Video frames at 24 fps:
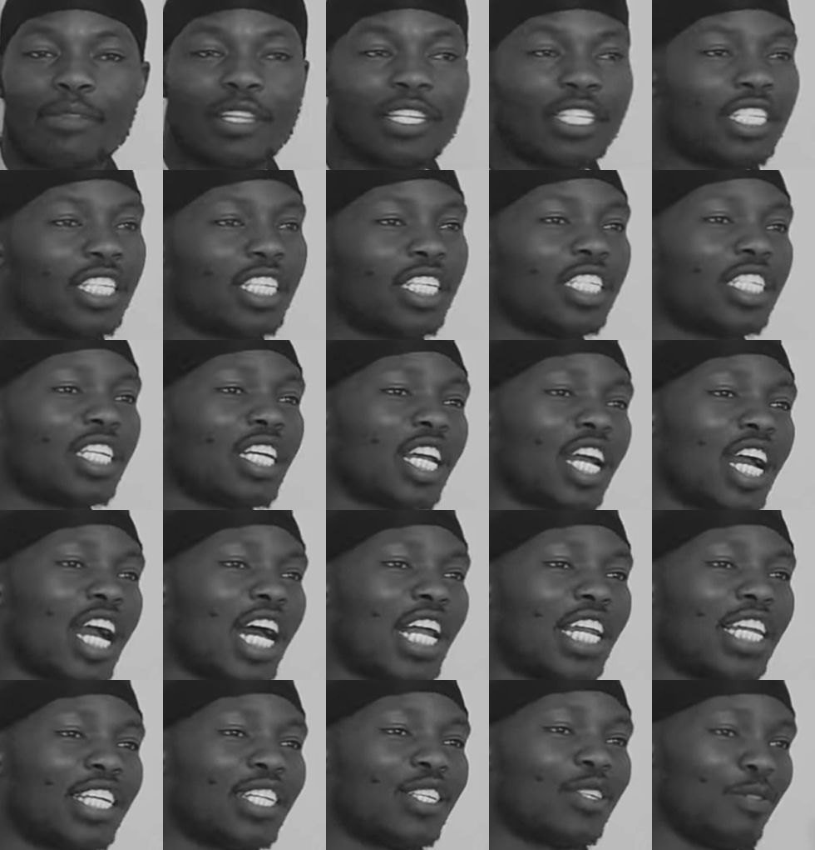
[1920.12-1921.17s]
the DJ
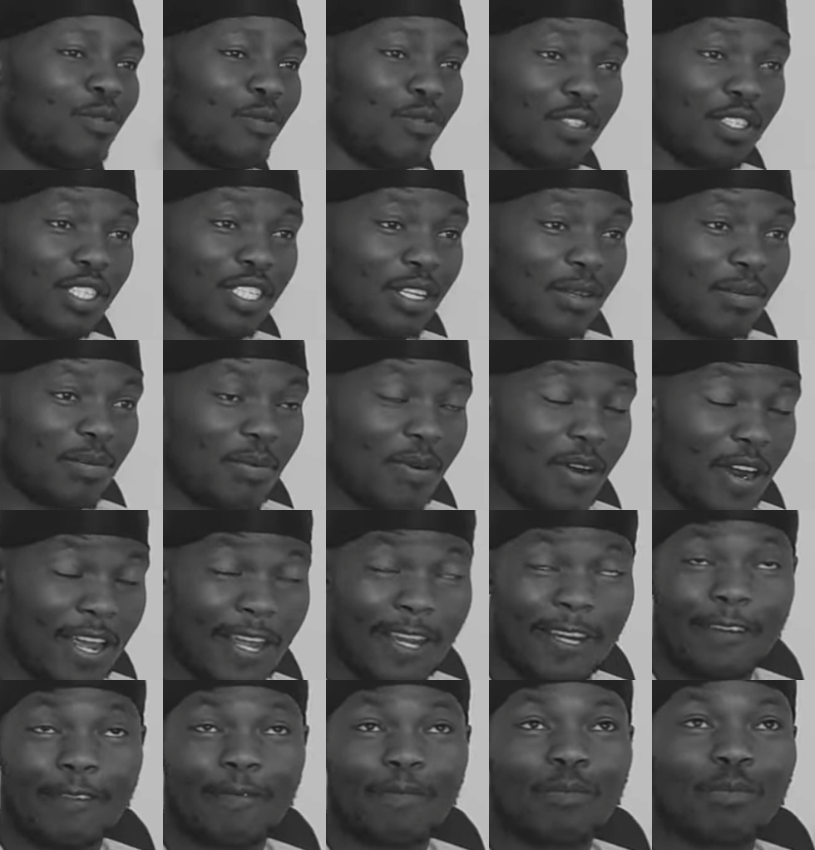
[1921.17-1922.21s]
Khaled of Zim,"
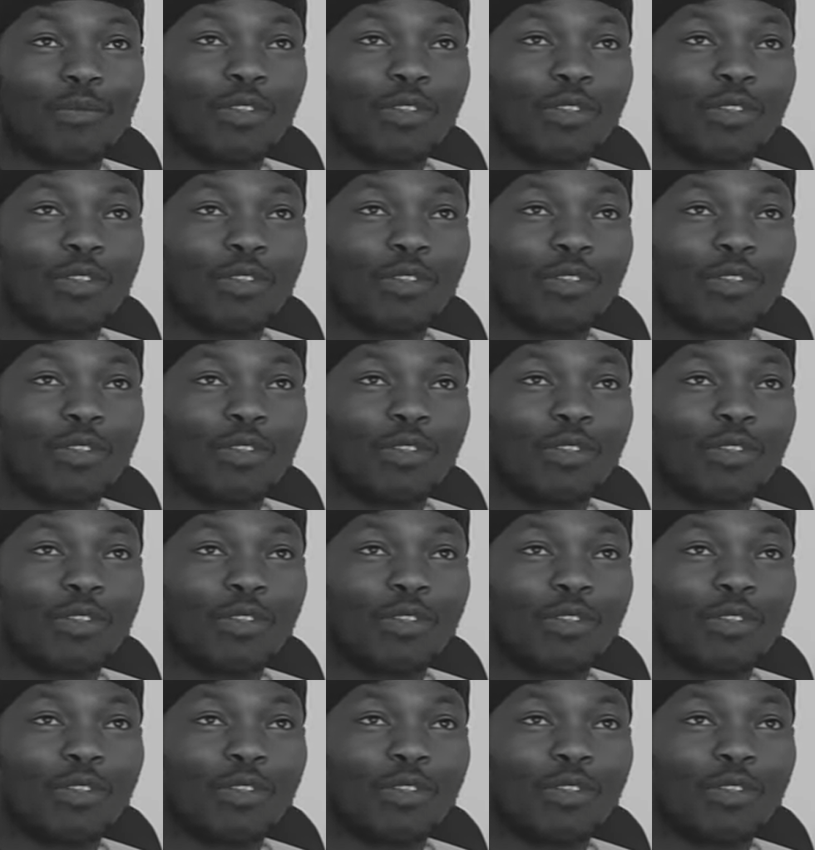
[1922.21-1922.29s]
right?